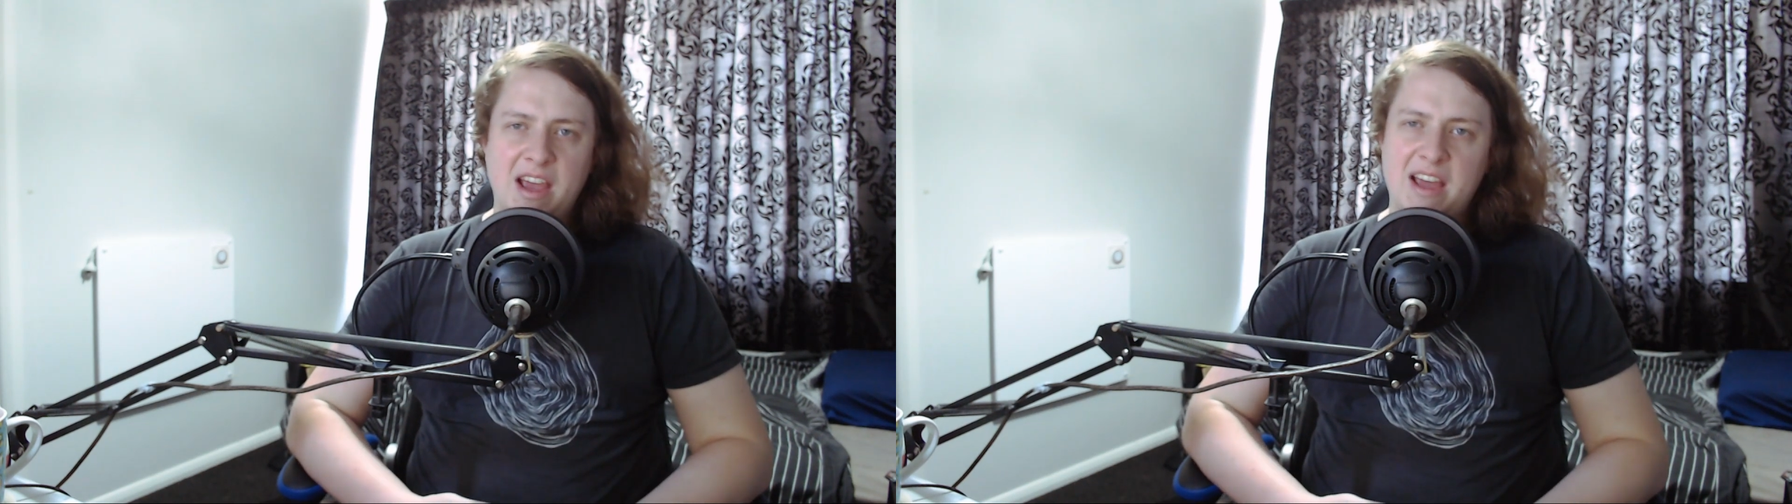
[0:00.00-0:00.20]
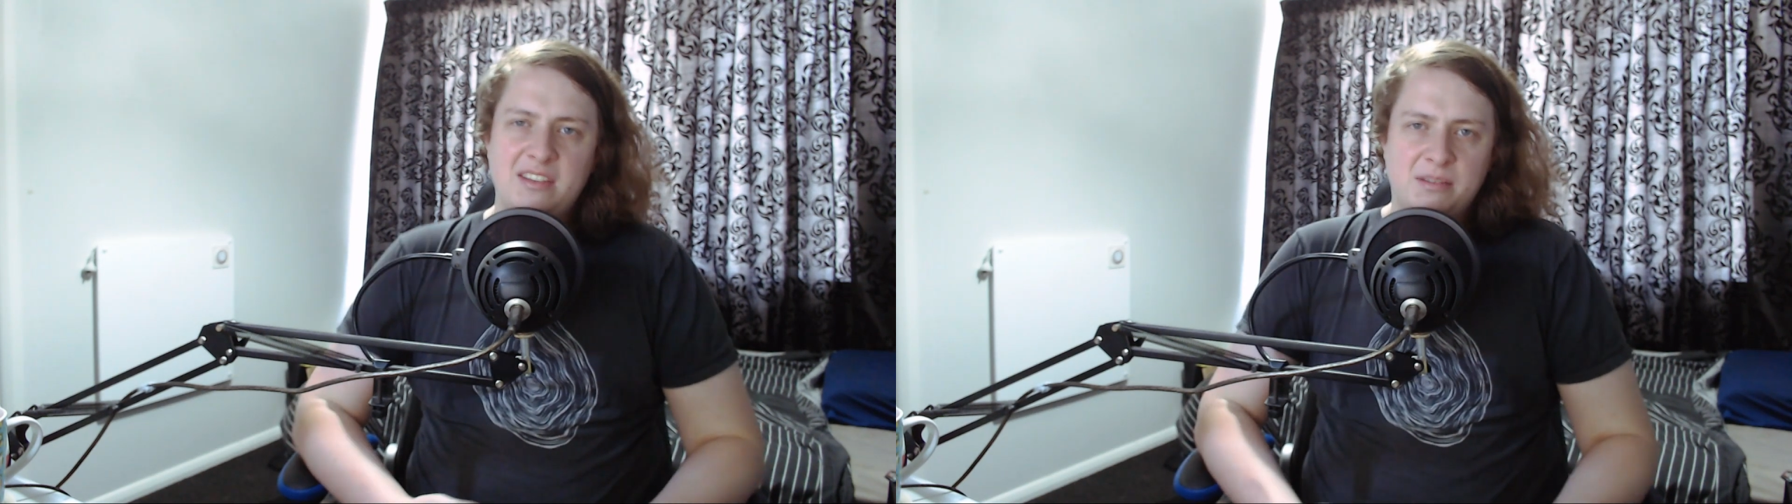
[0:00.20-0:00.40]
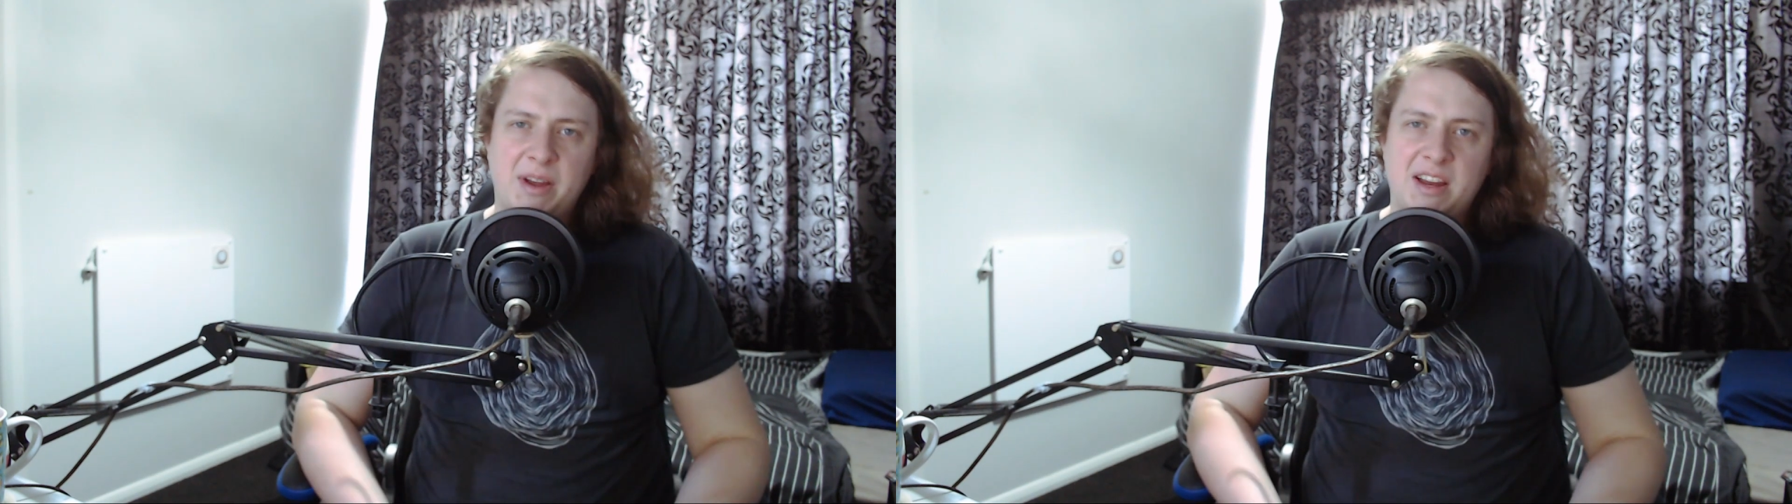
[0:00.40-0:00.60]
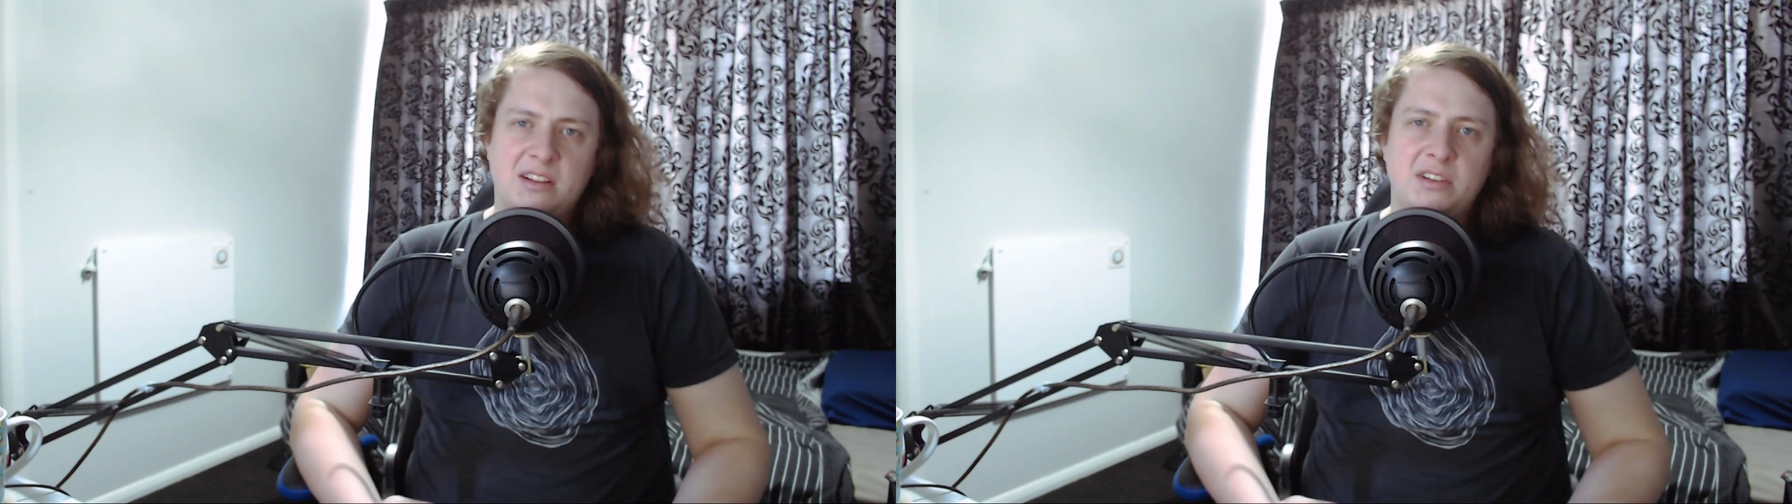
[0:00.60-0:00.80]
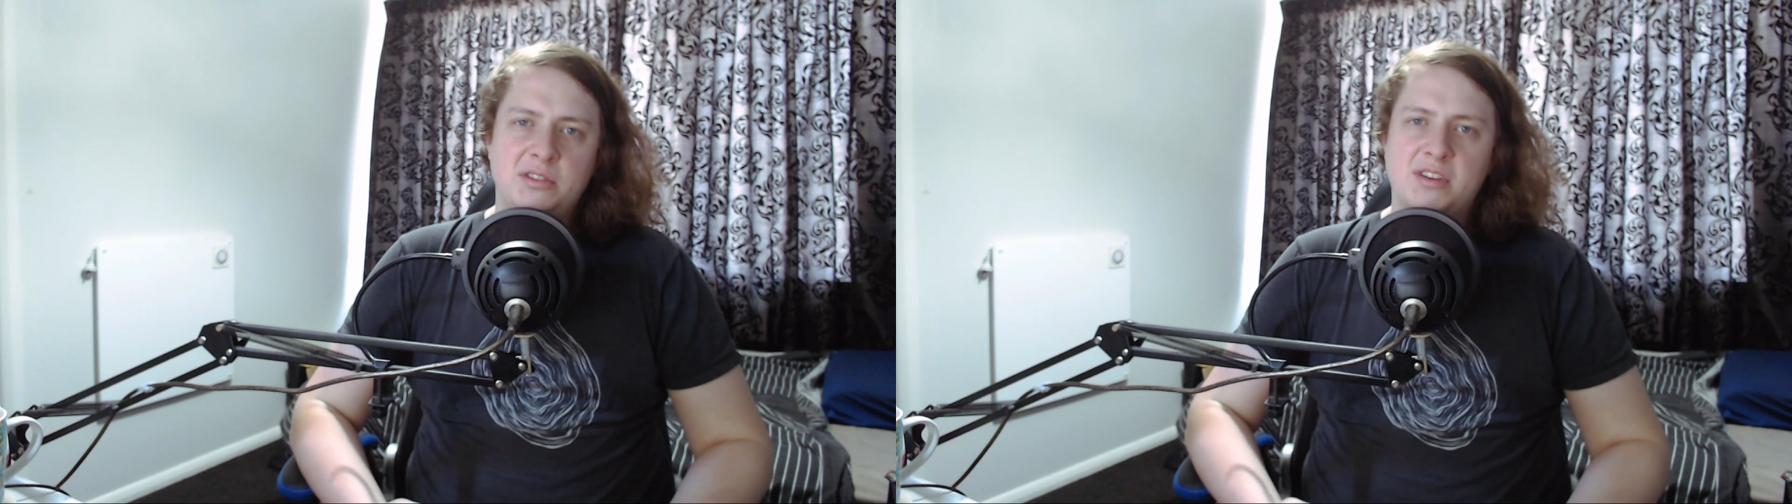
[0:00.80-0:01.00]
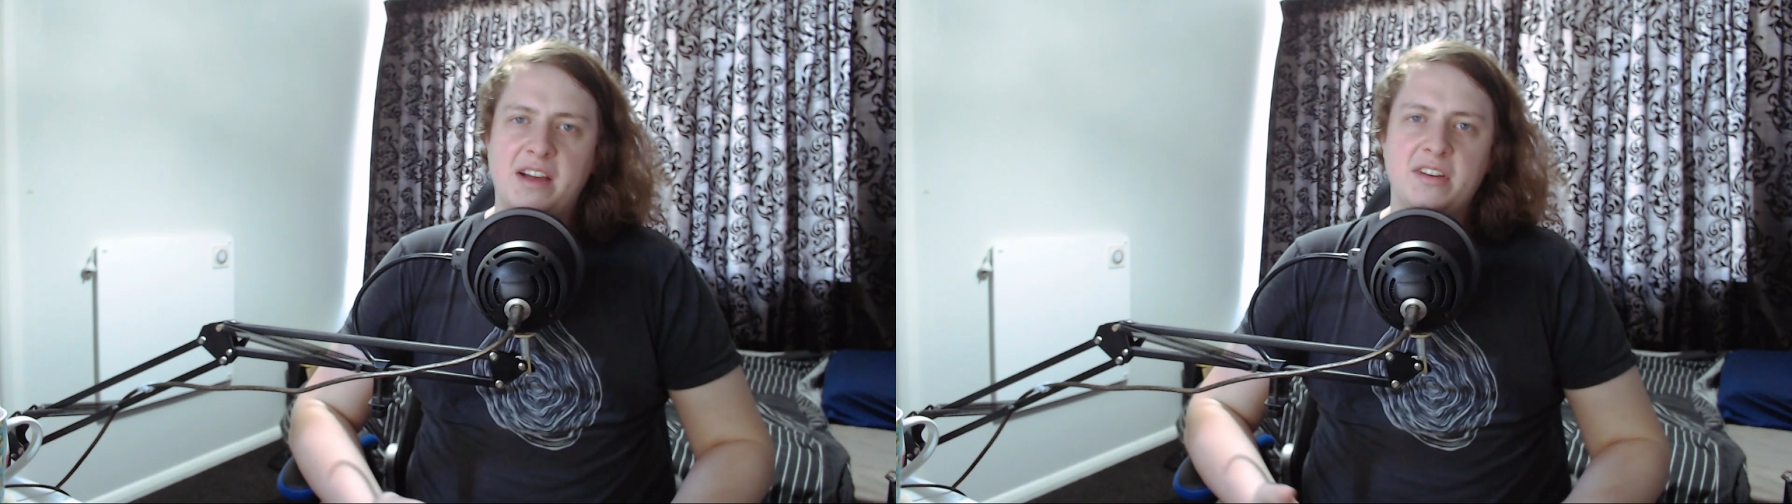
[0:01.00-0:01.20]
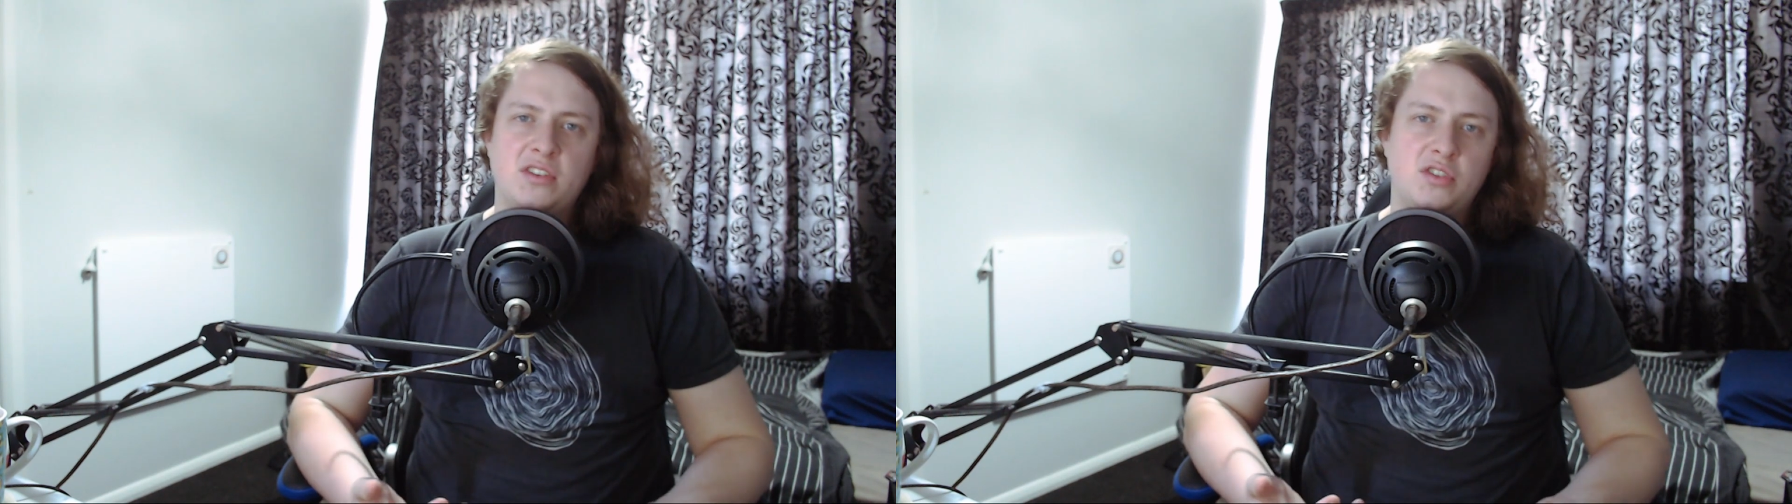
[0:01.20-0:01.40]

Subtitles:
and this might include traffic